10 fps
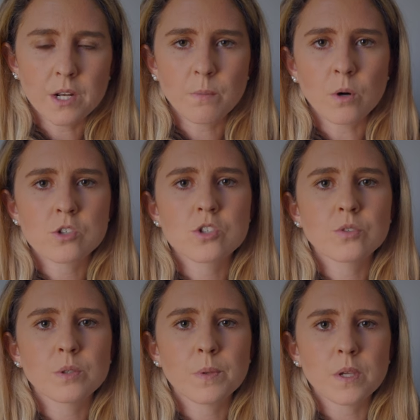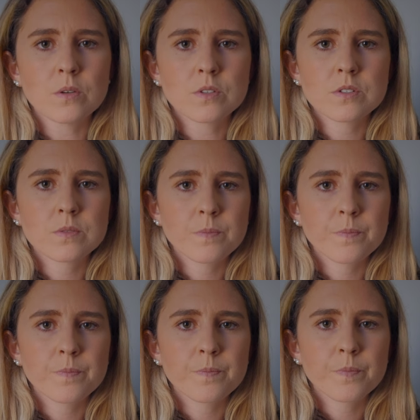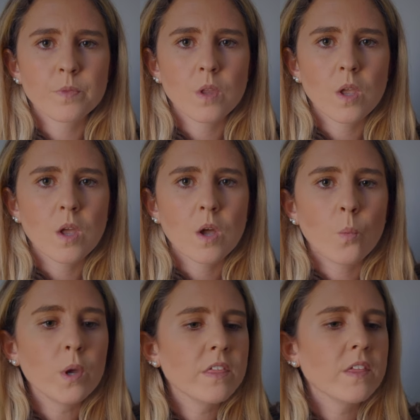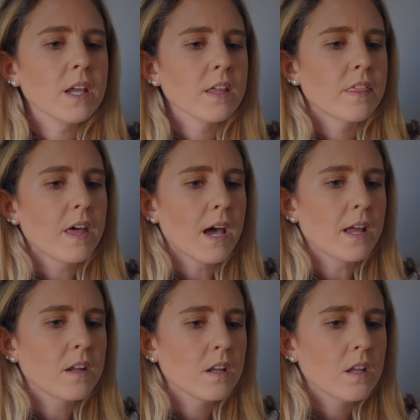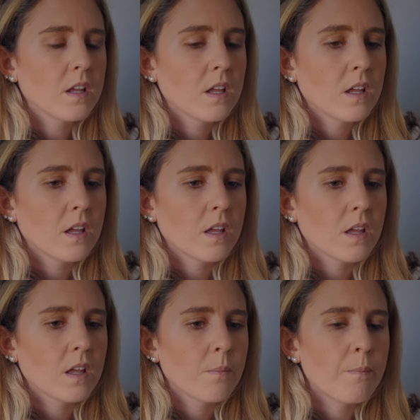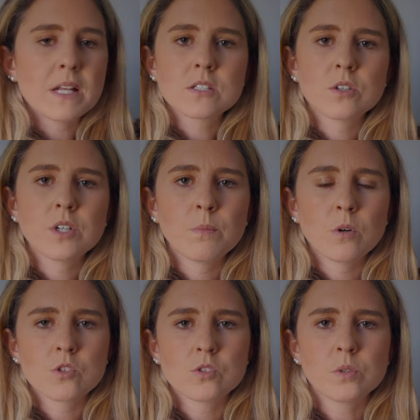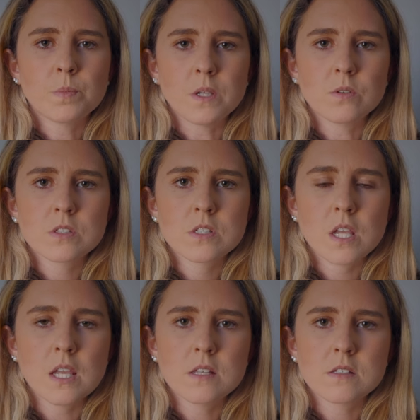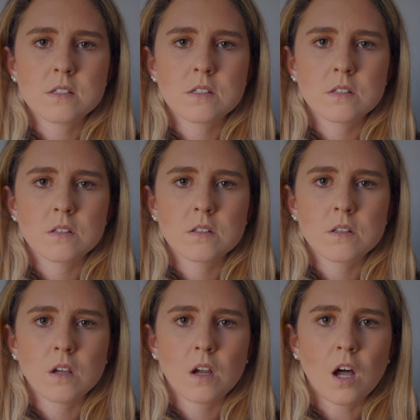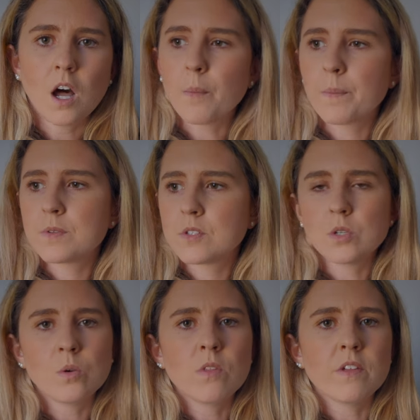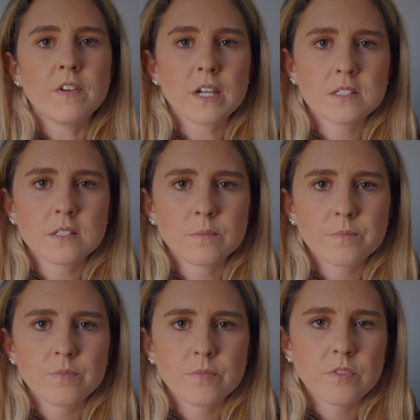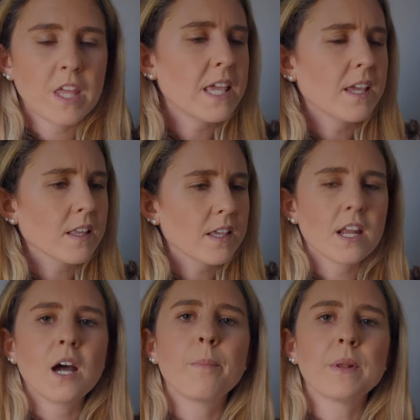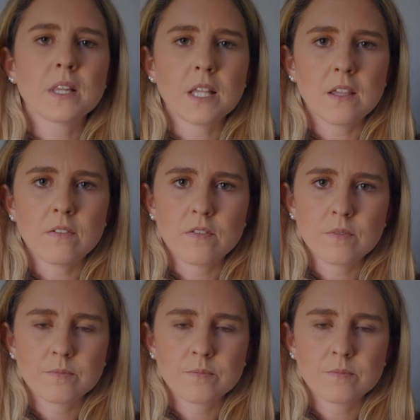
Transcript: and emotional abuse. We think that mental and emotional abuse is up to the victim. They can get up and leave.